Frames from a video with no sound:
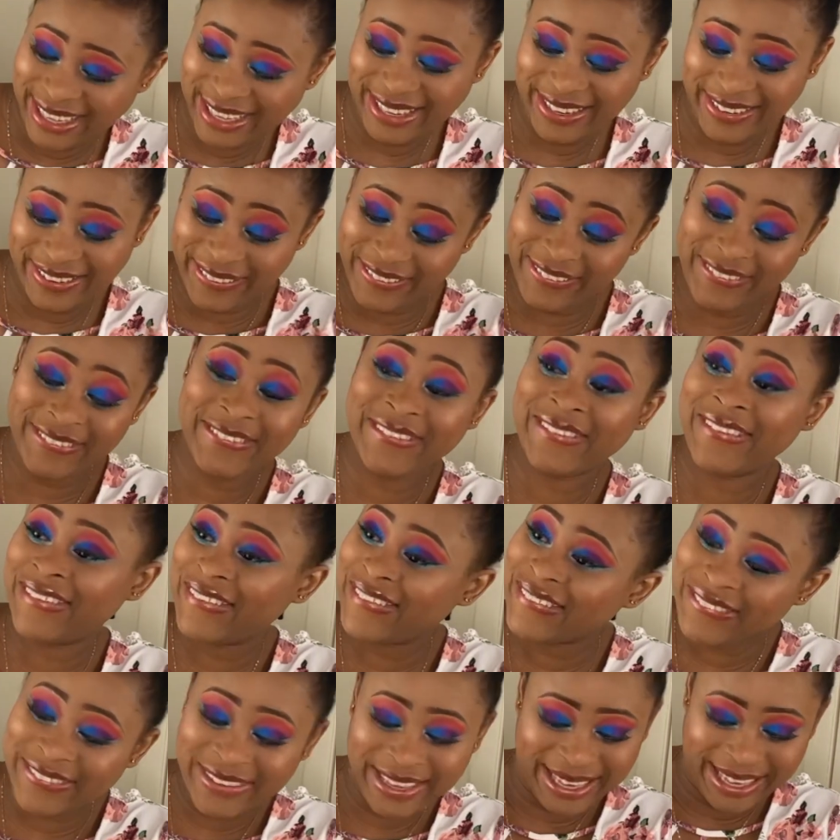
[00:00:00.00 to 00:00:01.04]
Oh,
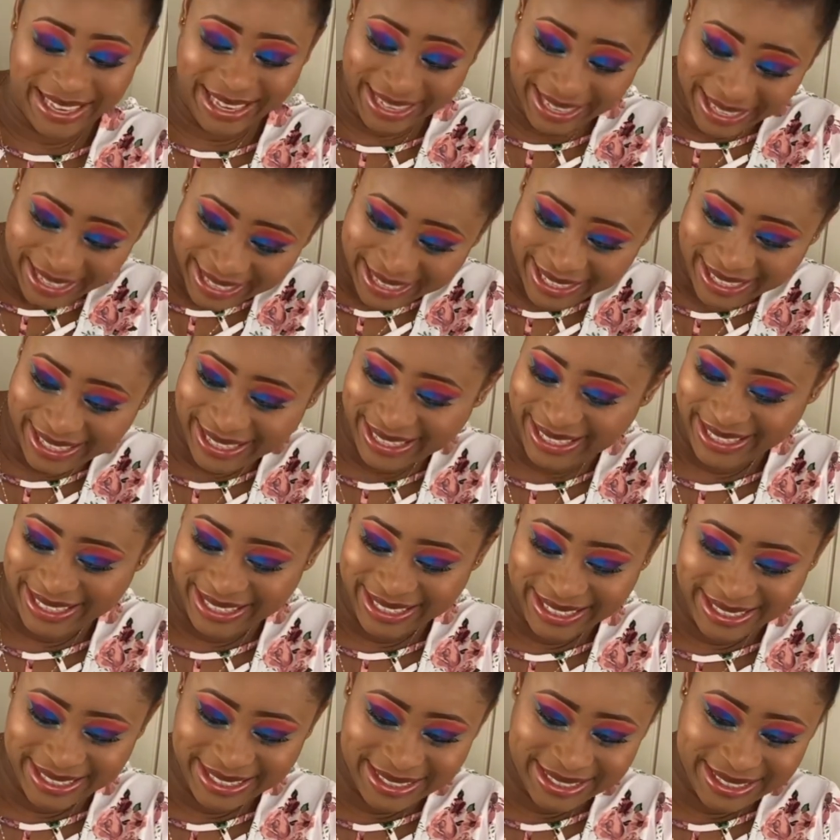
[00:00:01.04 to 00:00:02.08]
okay.
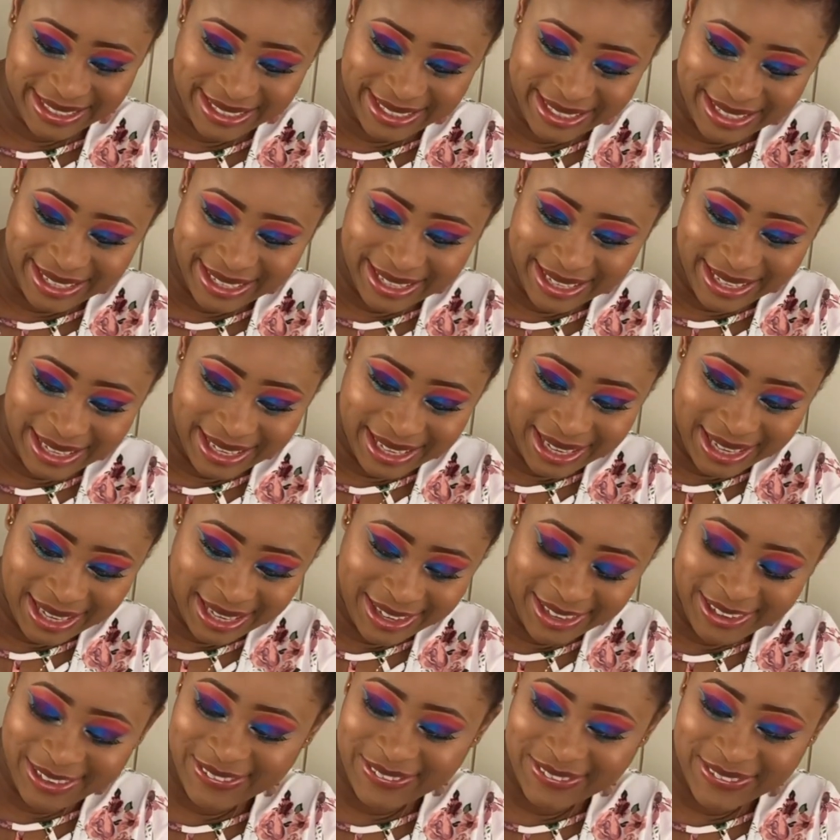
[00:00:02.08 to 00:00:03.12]

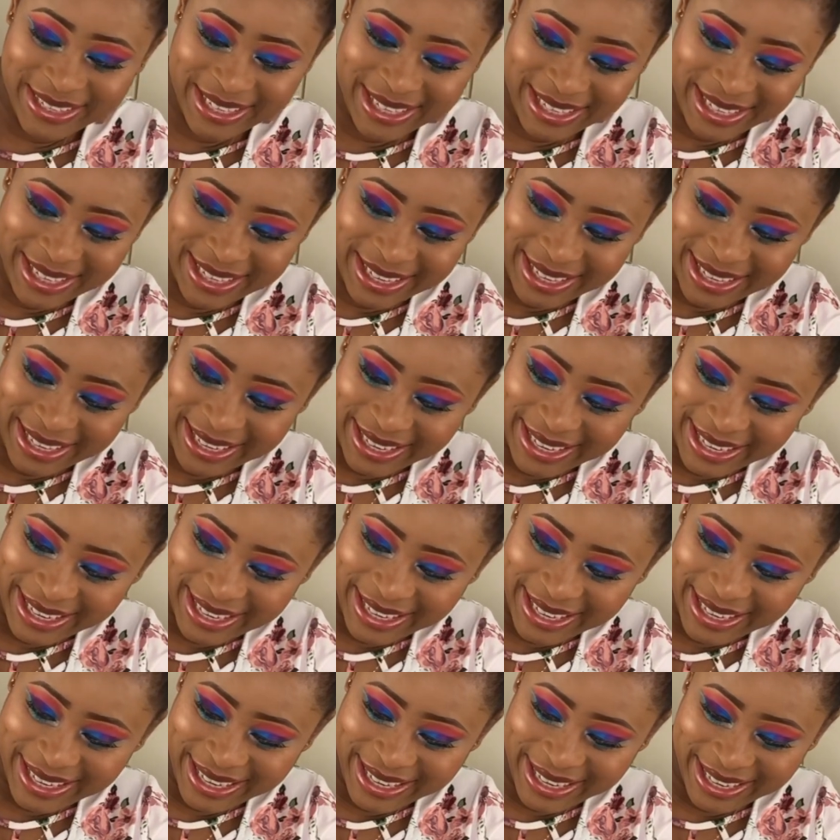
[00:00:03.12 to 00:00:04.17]
Oh my
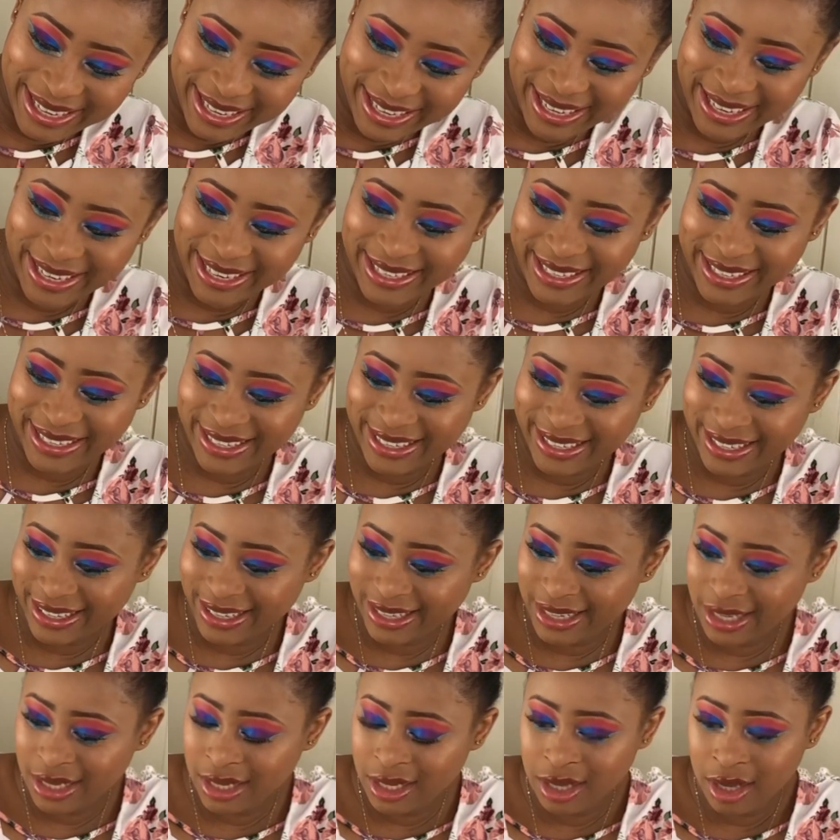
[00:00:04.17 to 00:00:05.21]
god.
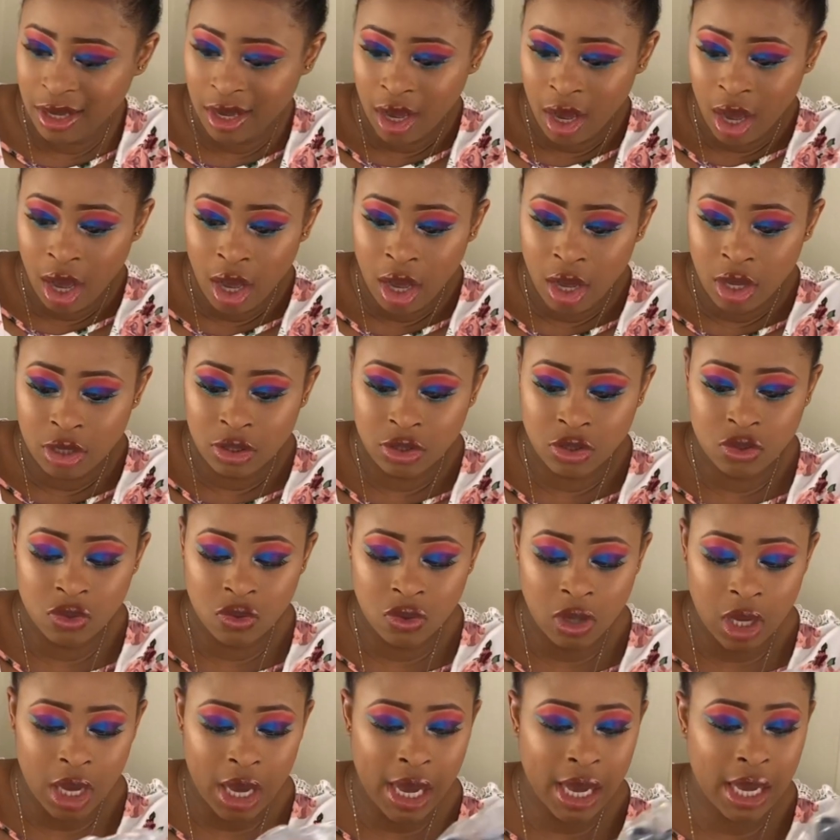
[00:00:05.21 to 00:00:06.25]
You
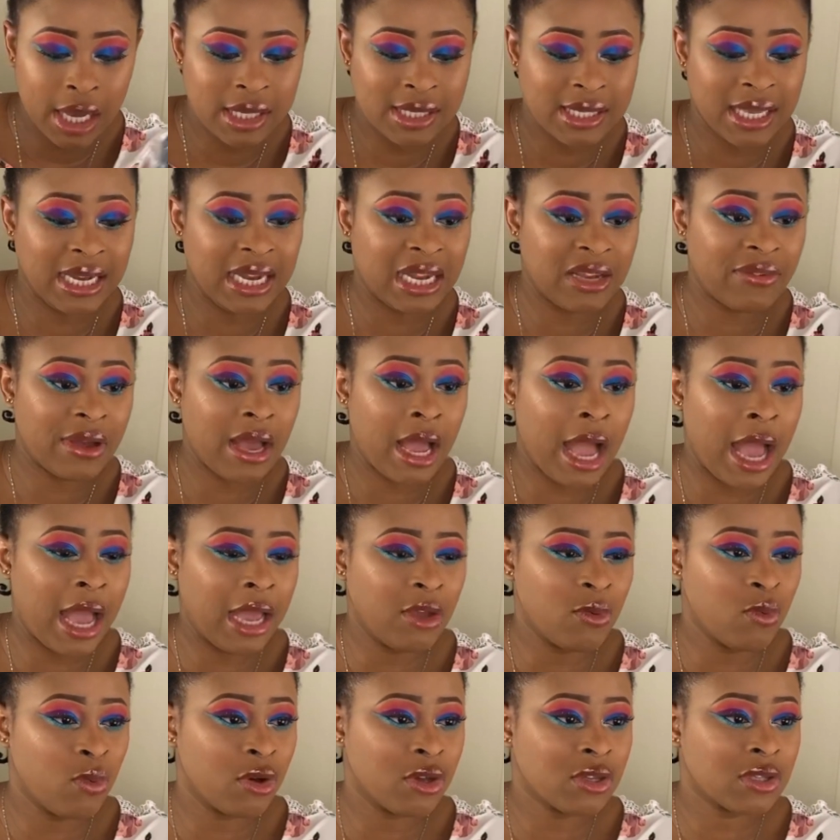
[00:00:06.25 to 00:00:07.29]
guys, I
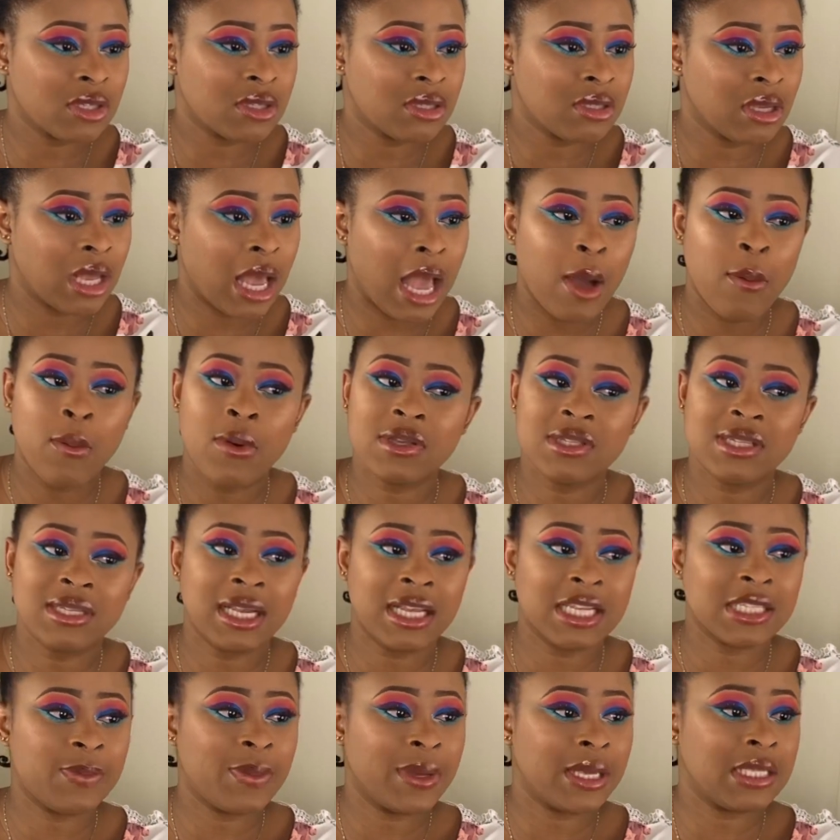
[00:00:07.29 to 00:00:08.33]
wasn't
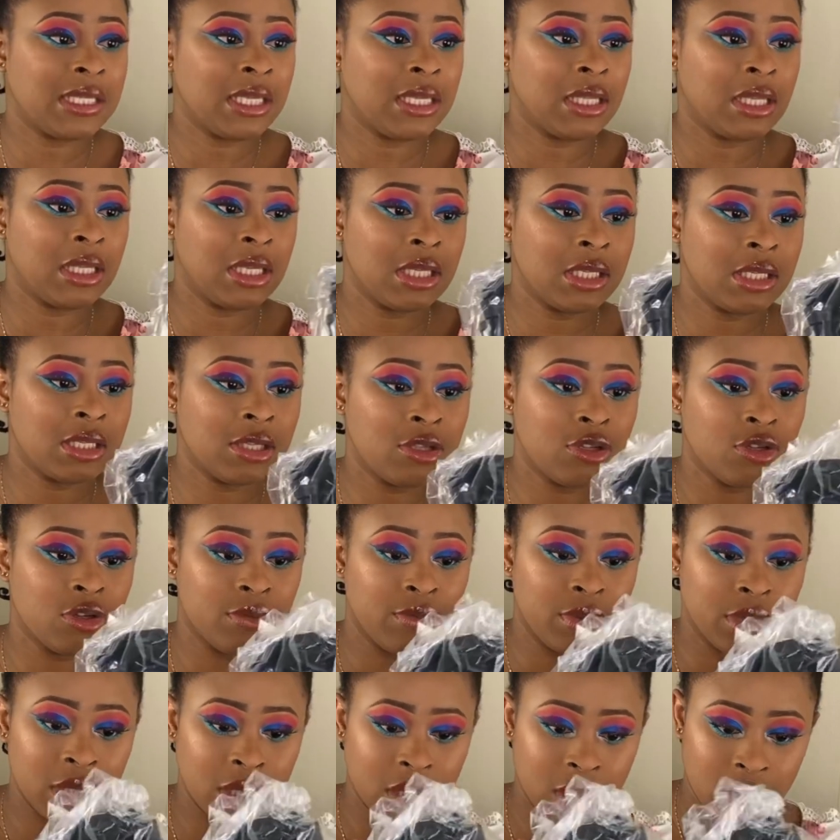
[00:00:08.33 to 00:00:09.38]
expecting this to
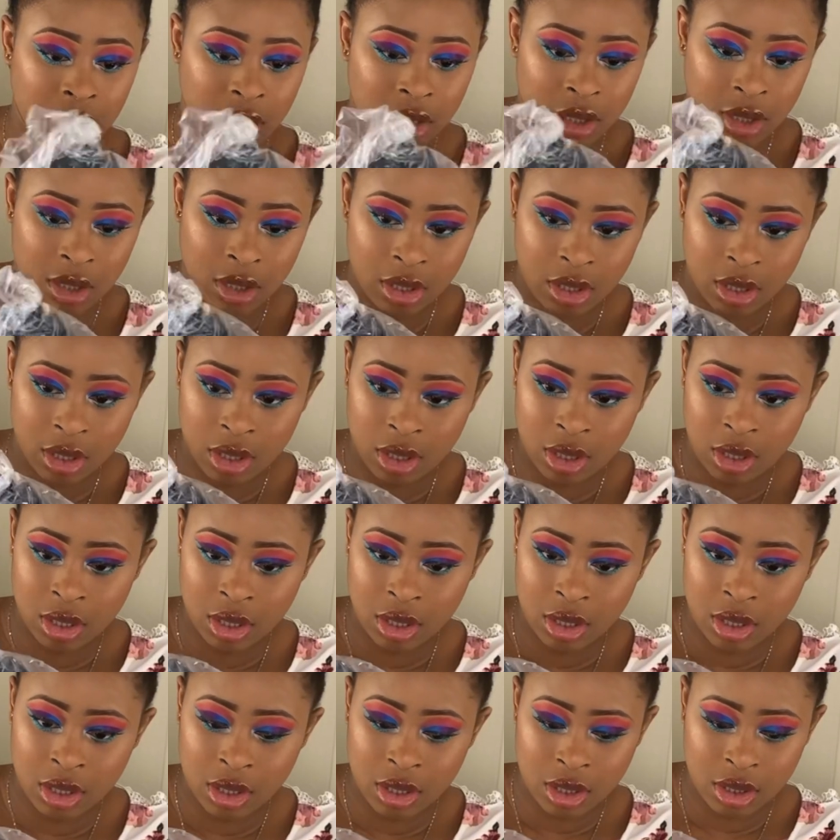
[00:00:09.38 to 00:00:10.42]
be
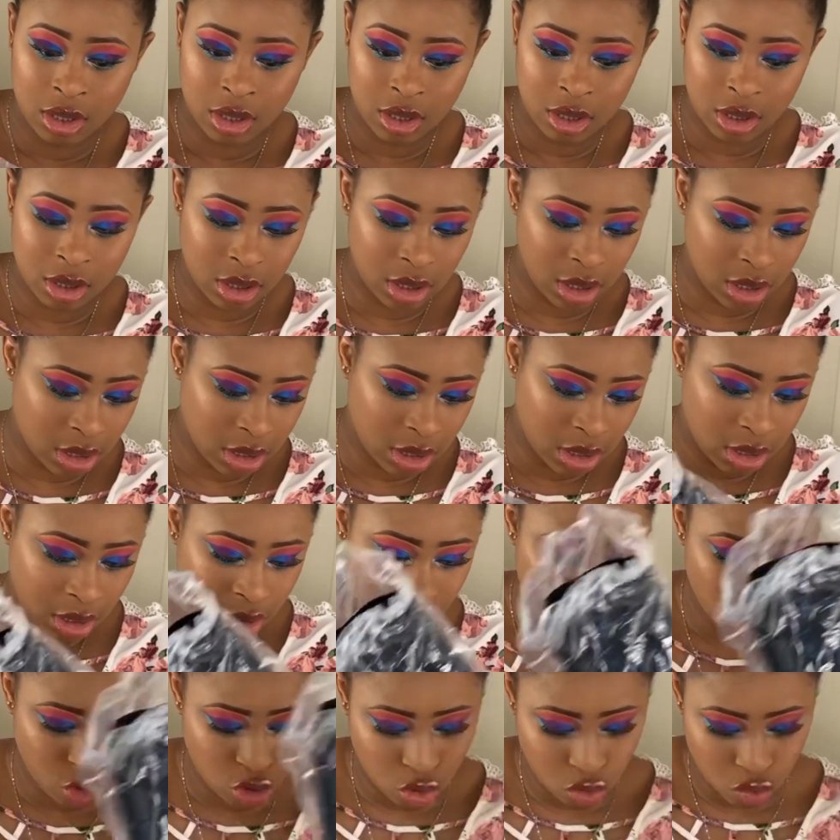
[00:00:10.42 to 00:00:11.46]
this
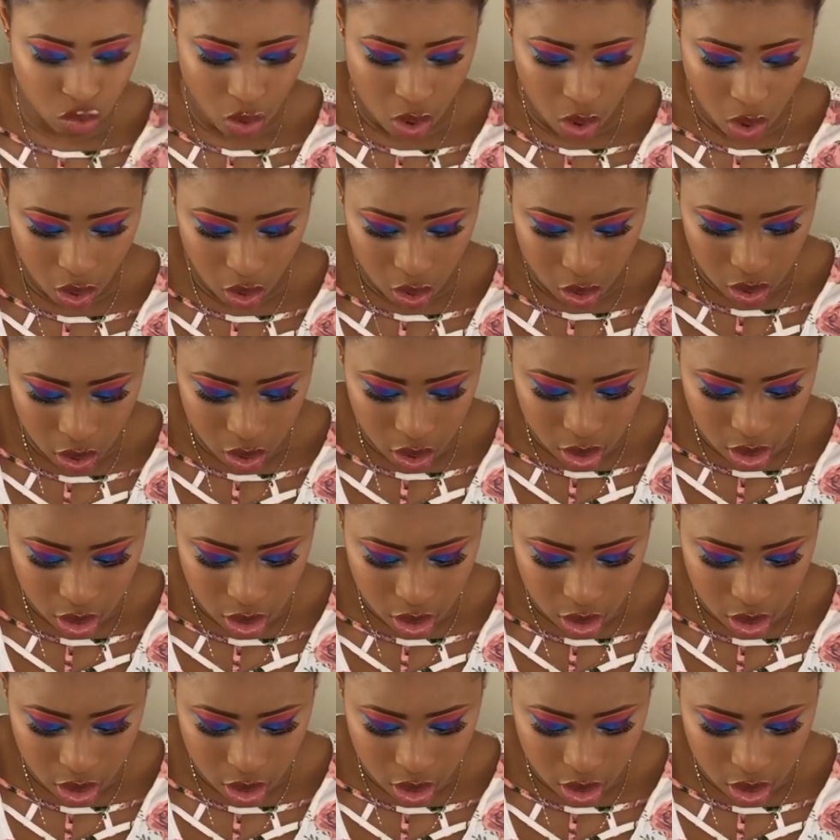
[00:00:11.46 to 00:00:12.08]
strong.